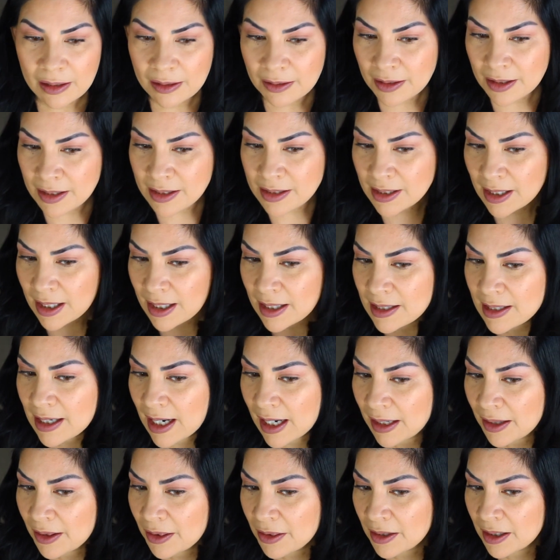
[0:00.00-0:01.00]
This side,
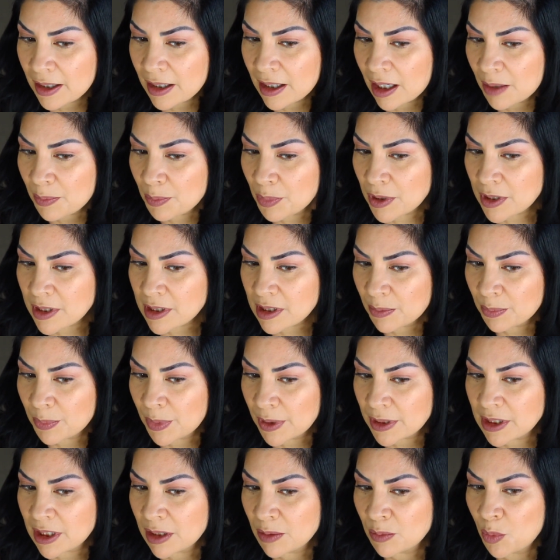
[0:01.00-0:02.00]
I think I pressed the
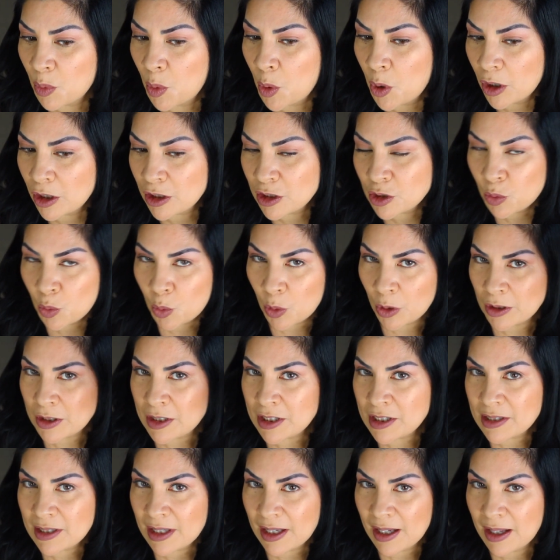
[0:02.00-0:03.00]
button more
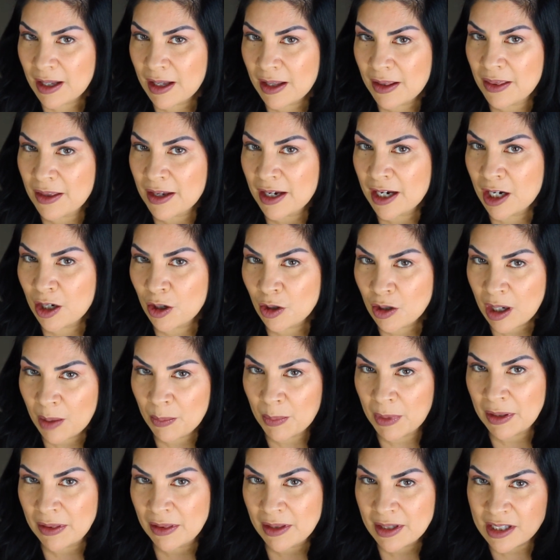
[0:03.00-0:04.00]
towards the hair
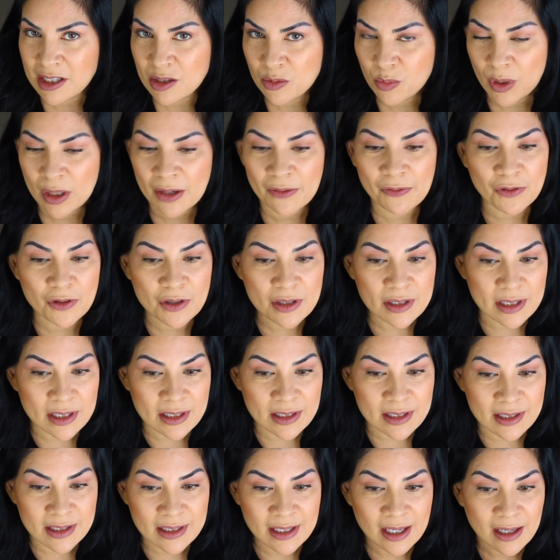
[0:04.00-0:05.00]
coming this way
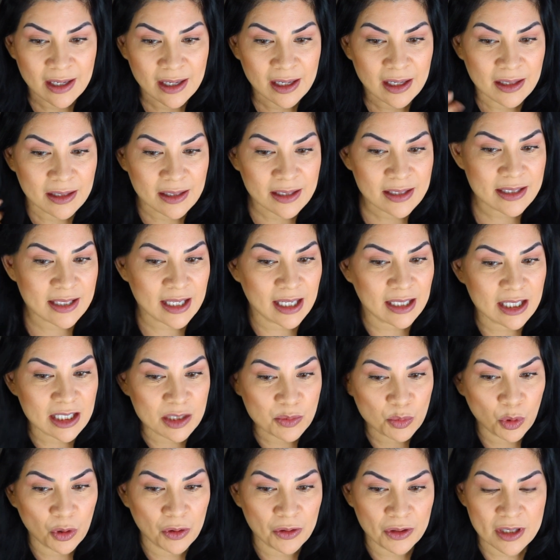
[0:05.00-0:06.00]
versus this side
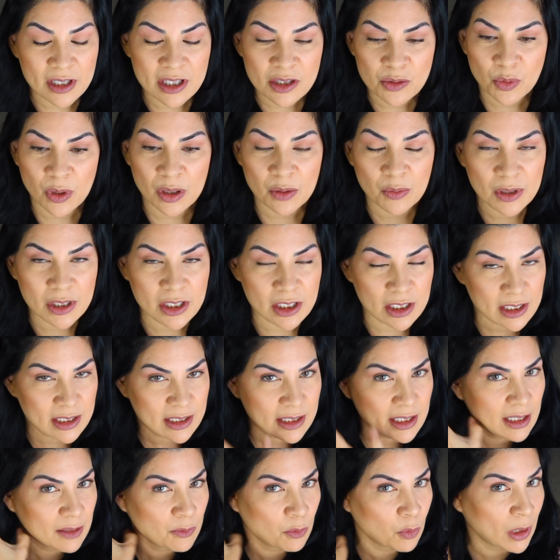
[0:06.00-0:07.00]
is more this way, which is
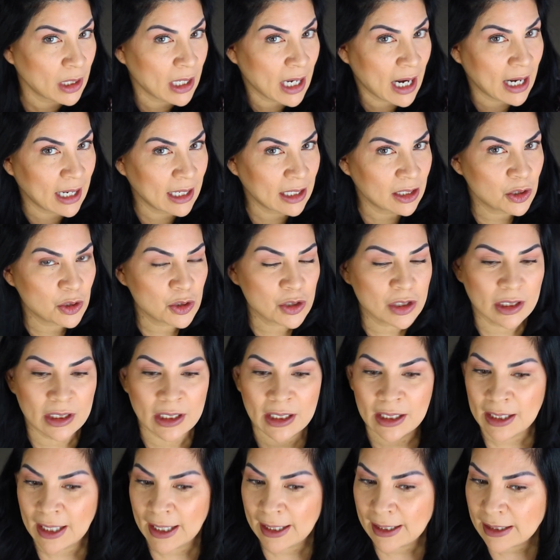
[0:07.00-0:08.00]
the way I
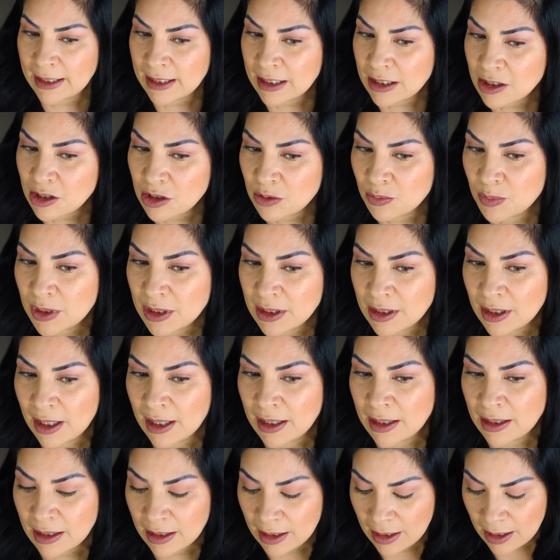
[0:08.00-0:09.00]
usually like it to be
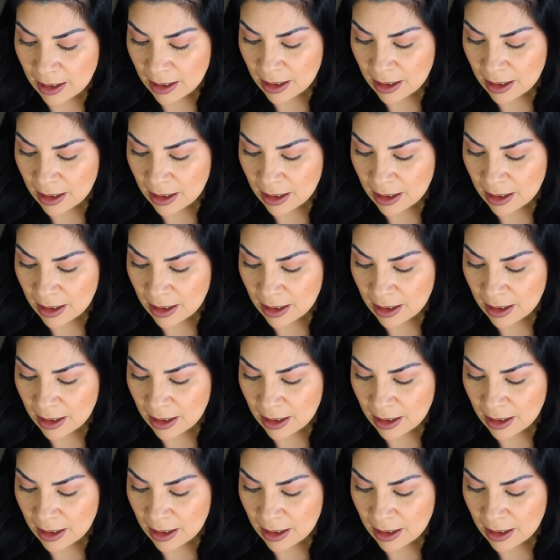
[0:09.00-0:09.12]
done.